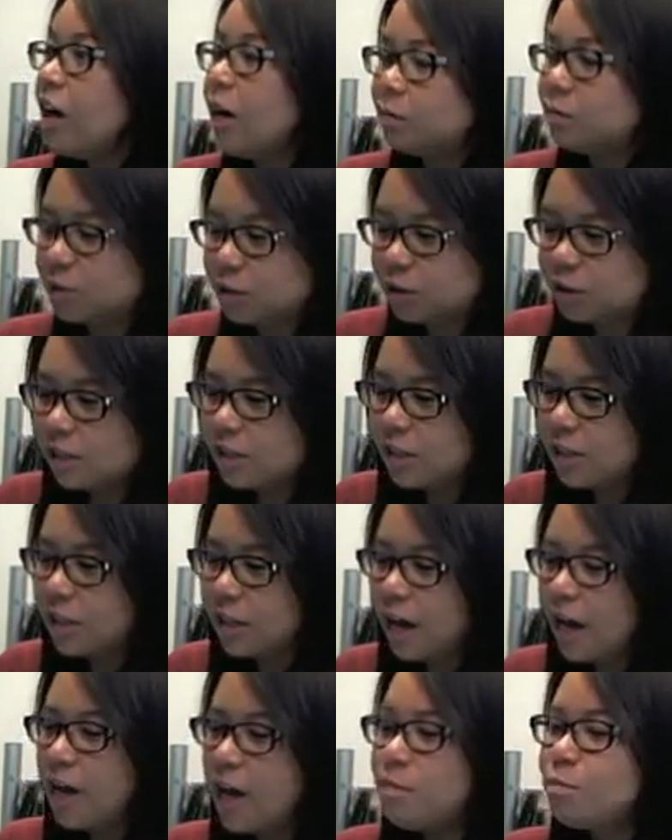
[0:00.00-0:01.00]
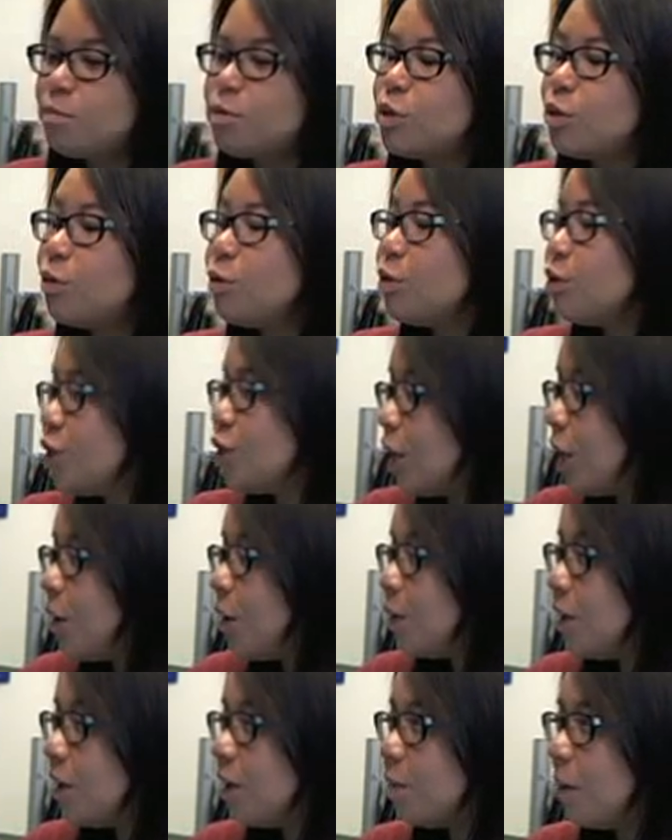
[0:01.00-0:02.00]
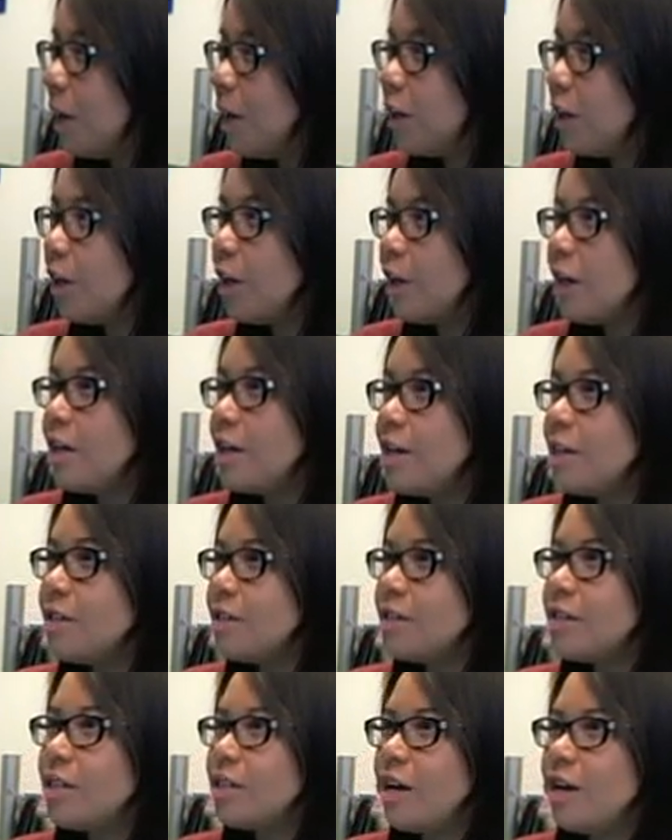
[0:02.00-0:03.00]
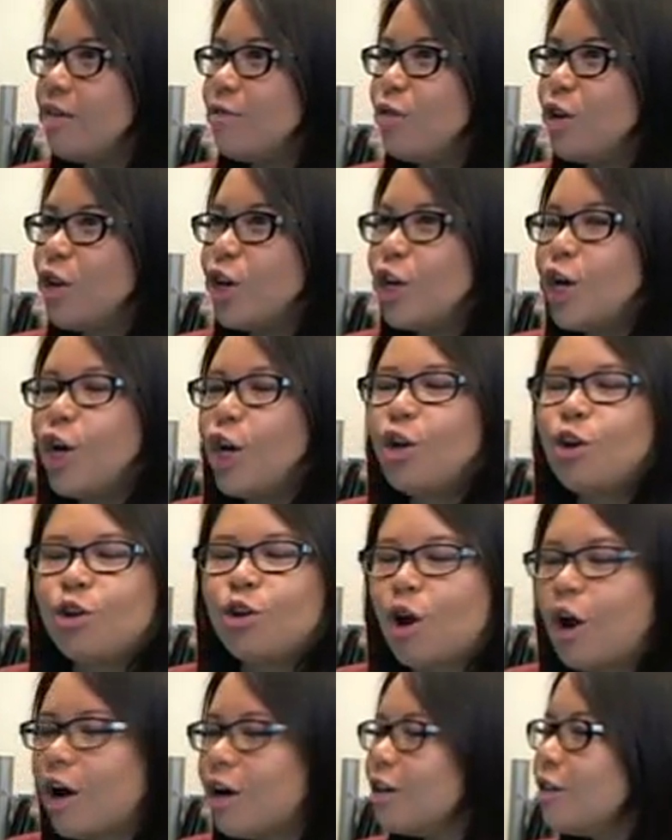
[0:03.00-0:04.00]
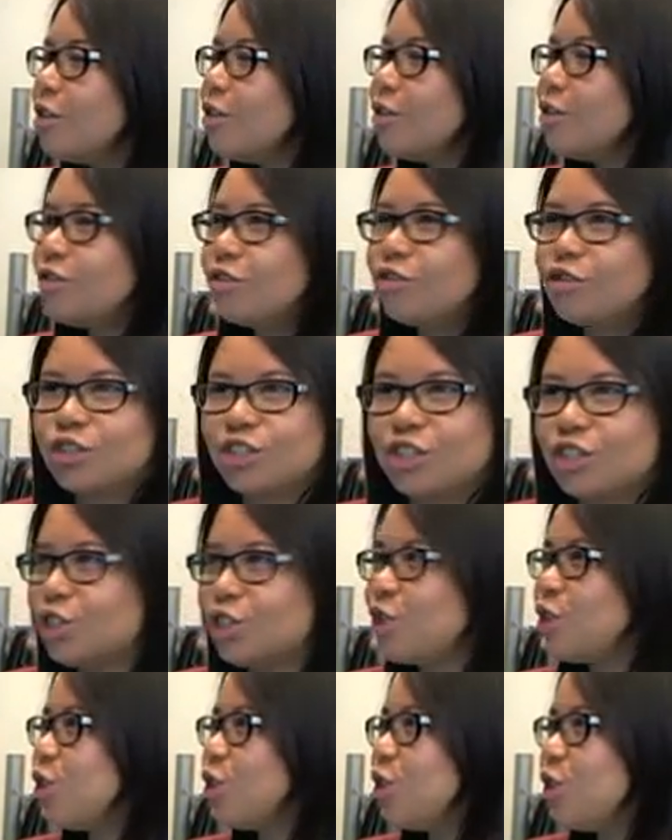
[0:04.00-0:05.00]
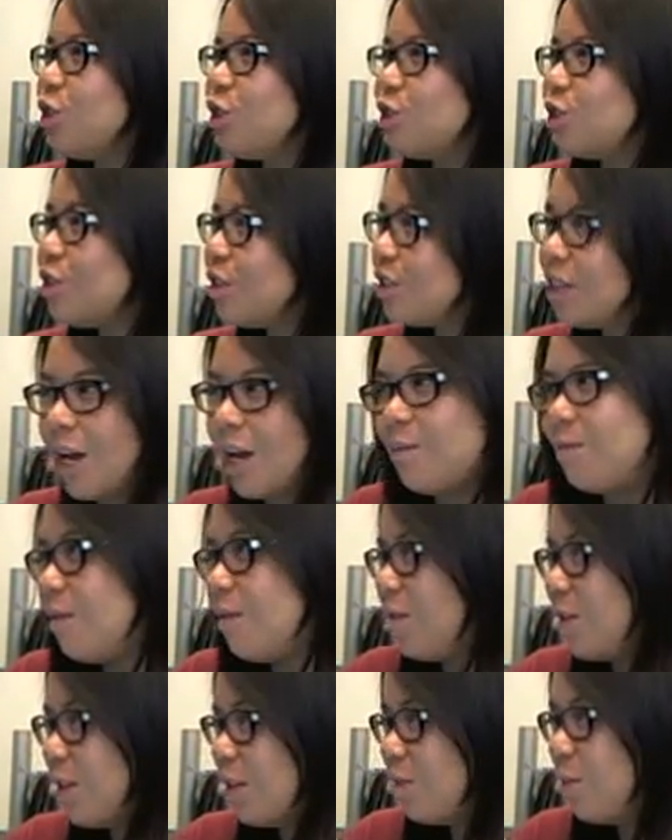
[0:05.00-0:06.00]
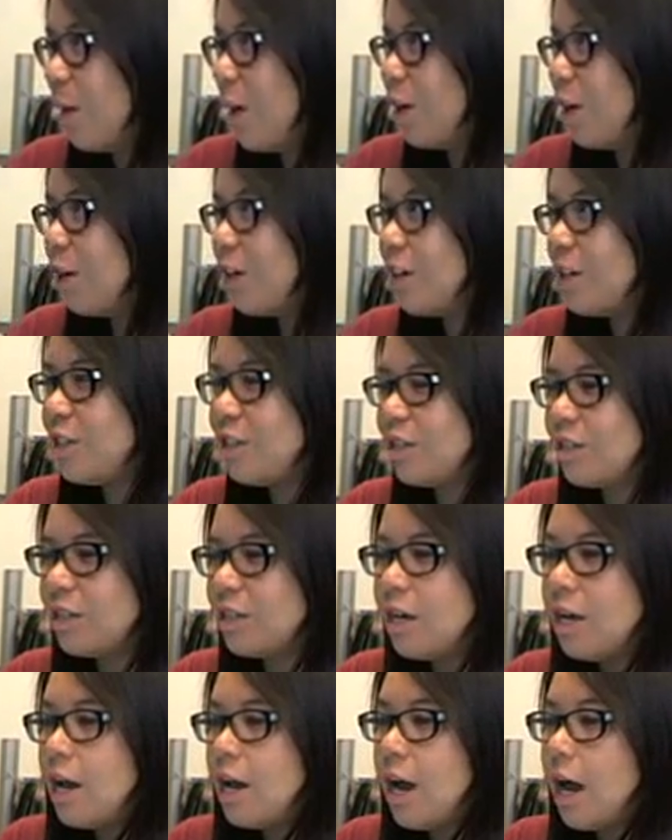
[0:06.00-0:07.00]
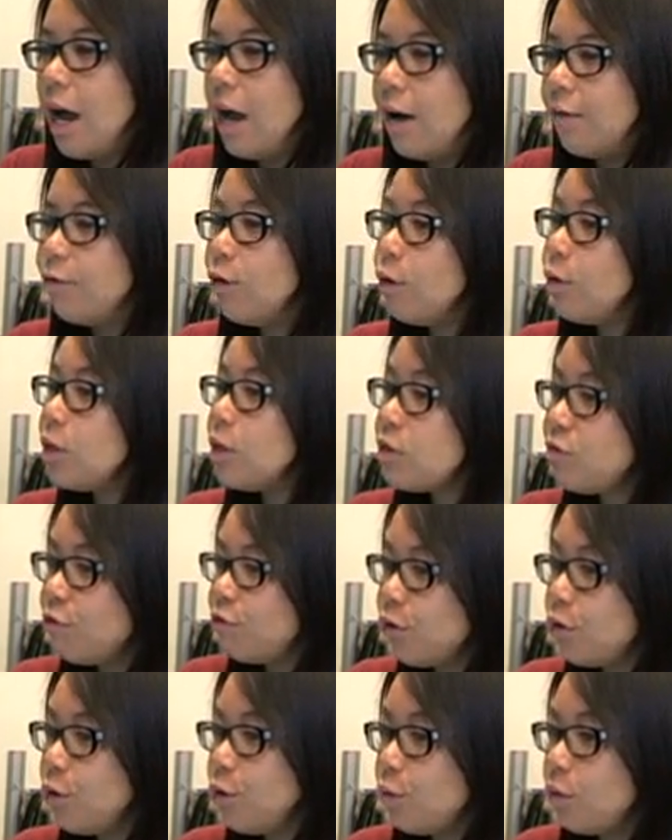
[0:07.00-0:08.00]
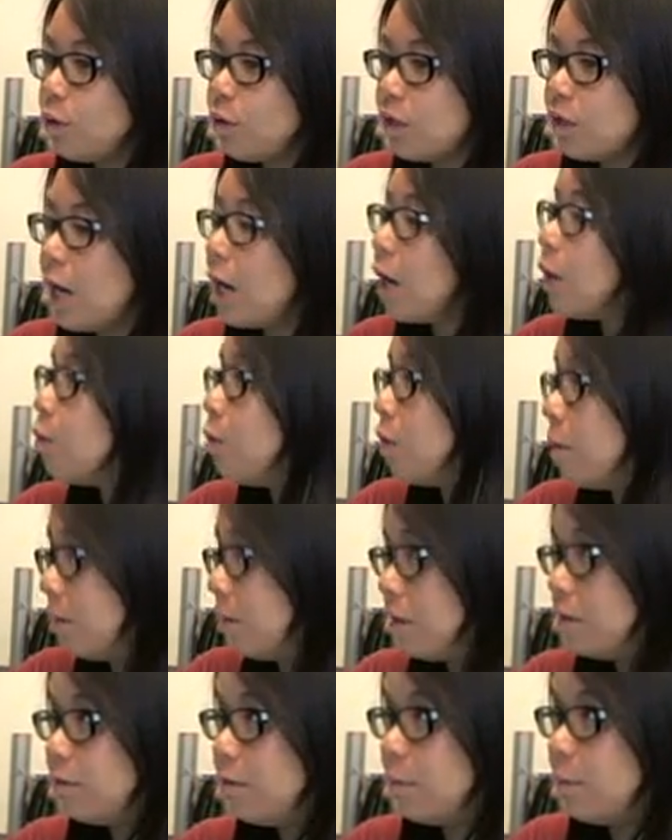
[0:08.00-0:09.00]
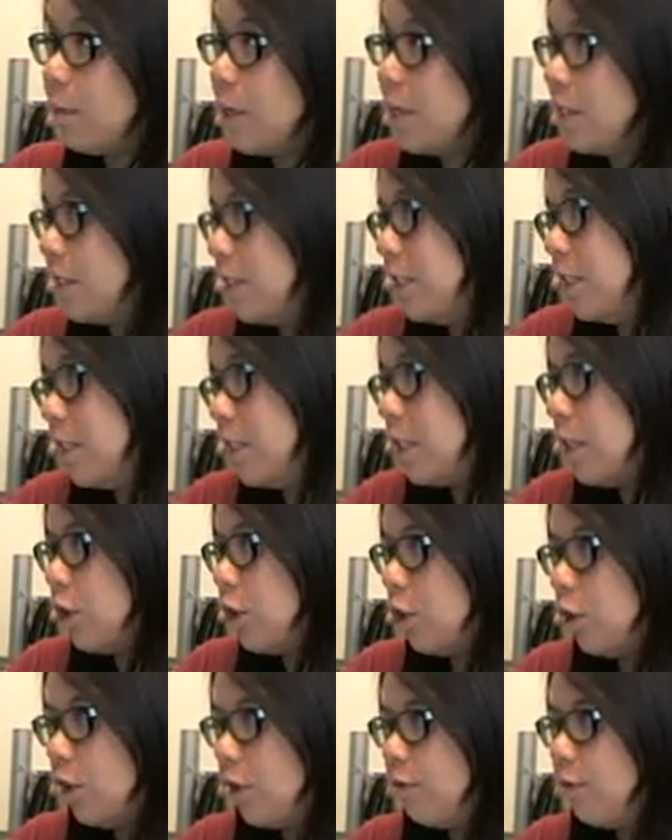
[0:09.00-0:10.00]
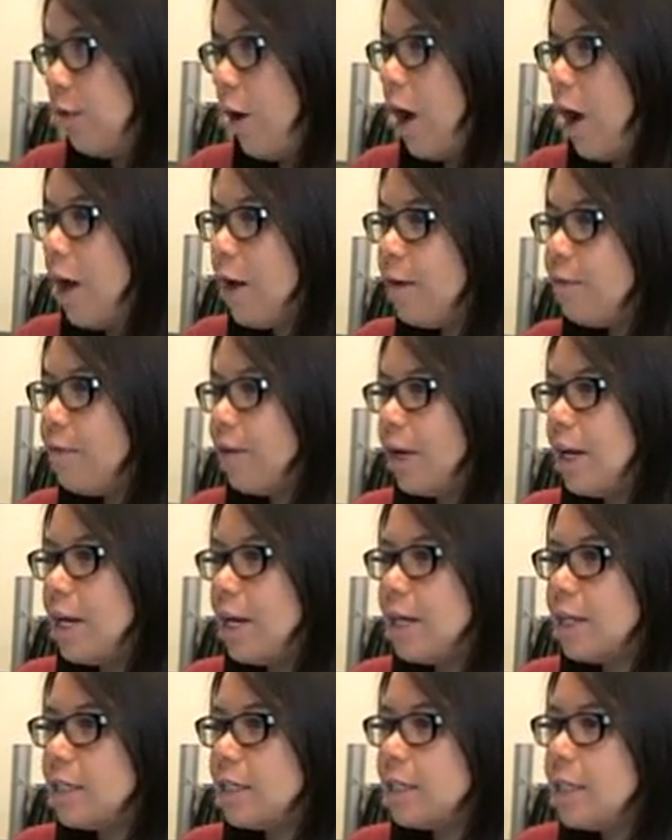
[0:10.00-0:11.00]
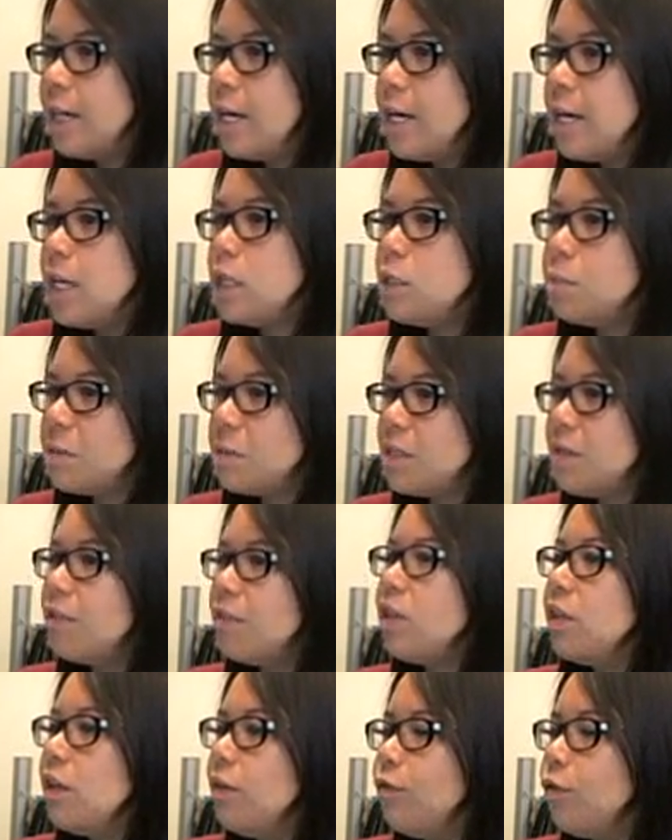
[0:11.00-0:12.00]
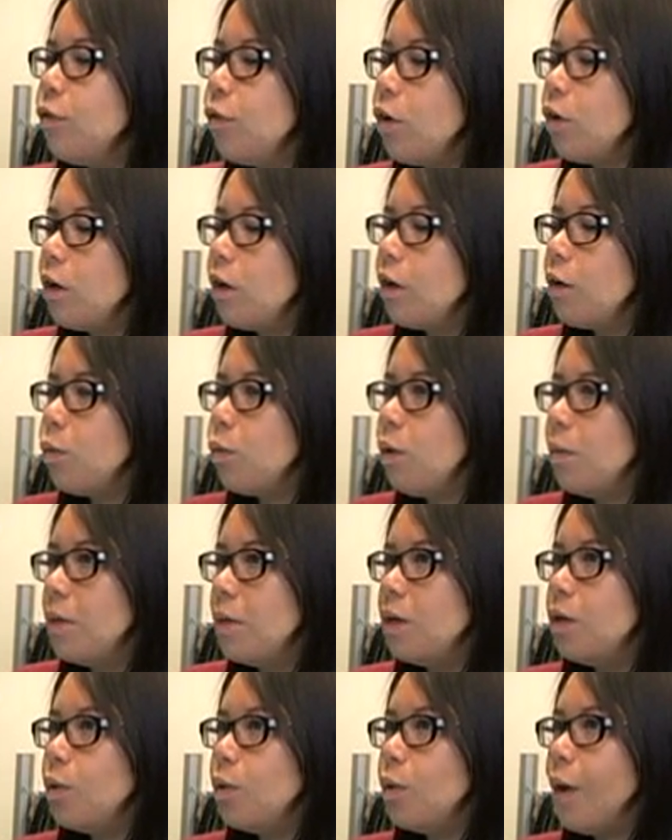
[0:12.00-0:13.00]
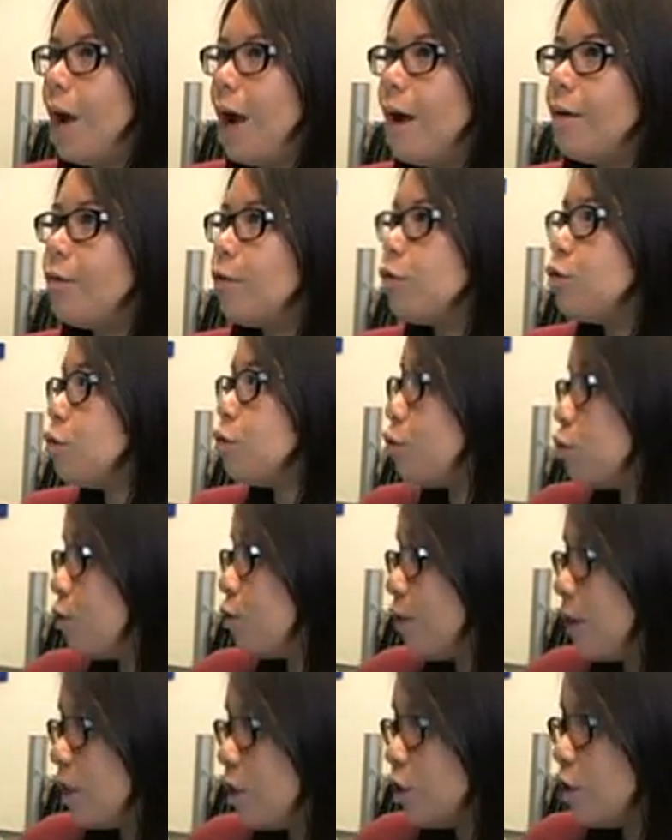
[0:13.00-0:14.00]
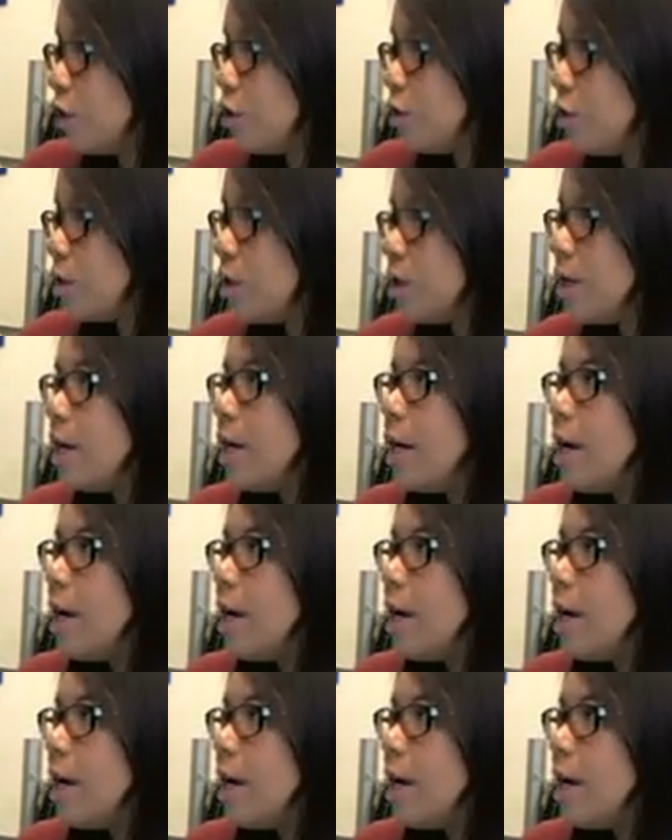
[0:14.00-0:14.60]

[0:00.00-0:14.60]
Absolutely. So the SheEO incubator is a very non-traditional type of incubator. It's focused for young women from 18 to 35, and it's specifically for women who have social ventures.